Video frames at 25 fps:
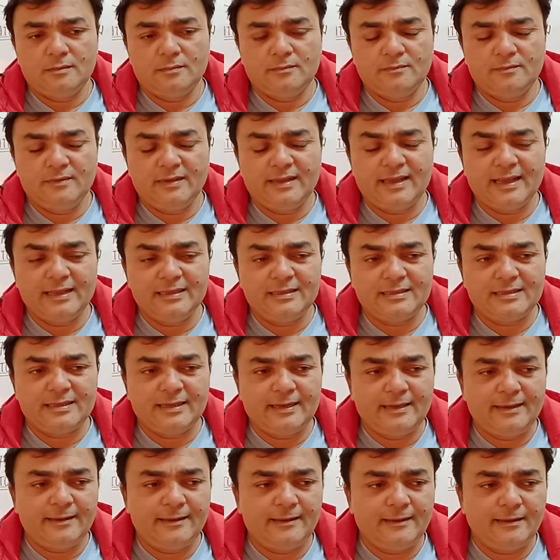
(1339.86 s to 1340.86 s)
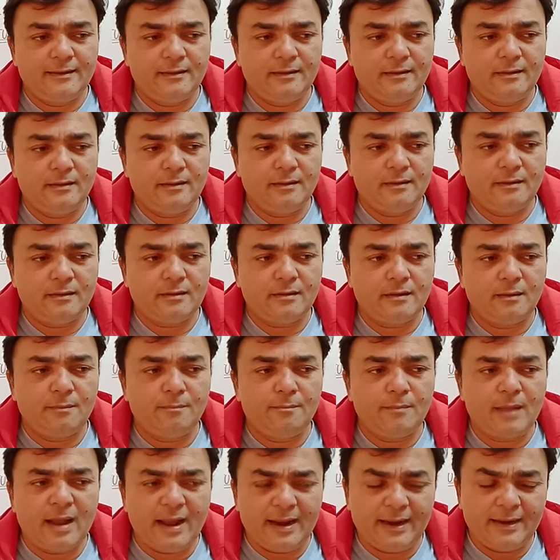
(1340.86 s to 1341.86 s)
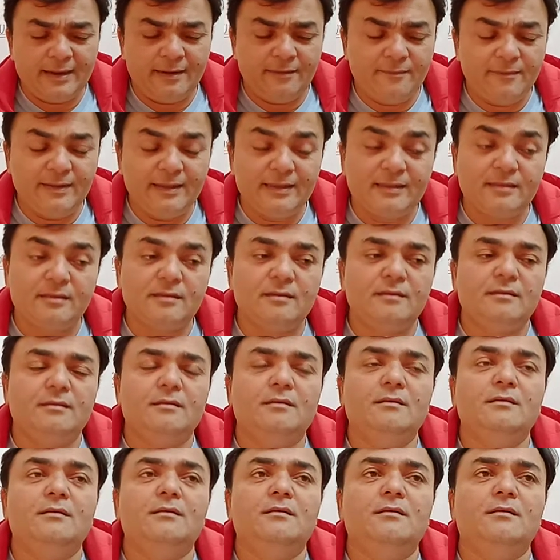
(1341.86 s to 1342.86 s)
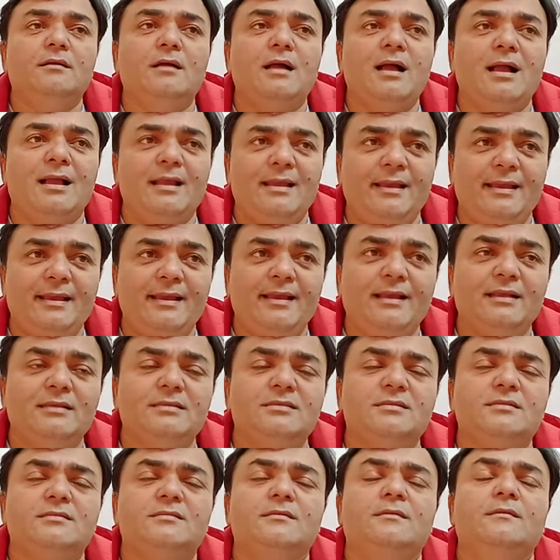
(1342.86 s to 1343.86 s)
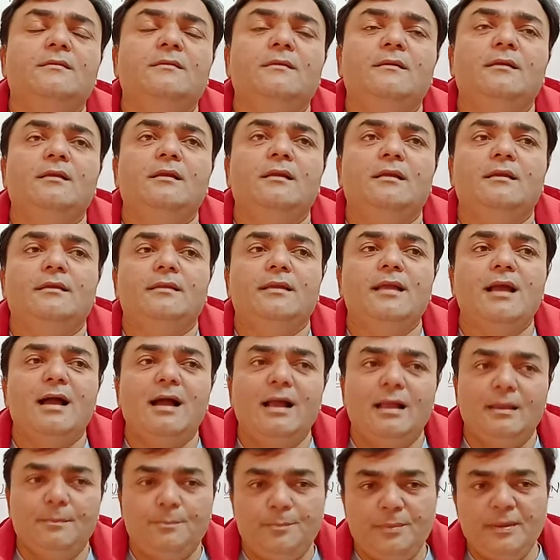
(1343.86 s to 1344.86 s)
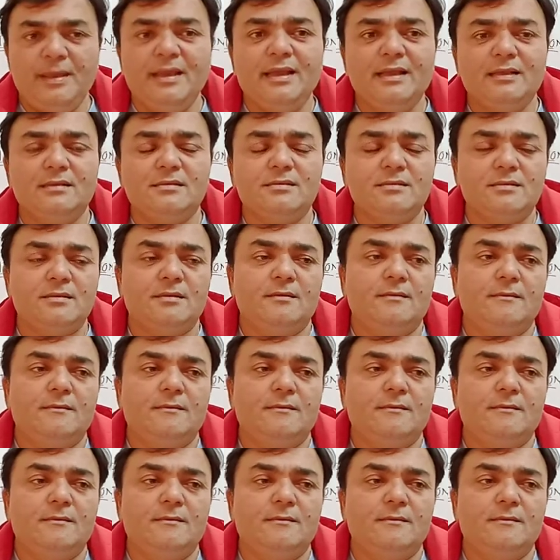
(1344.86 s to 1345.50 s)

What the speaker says: we can say, combined with IAS, IPS.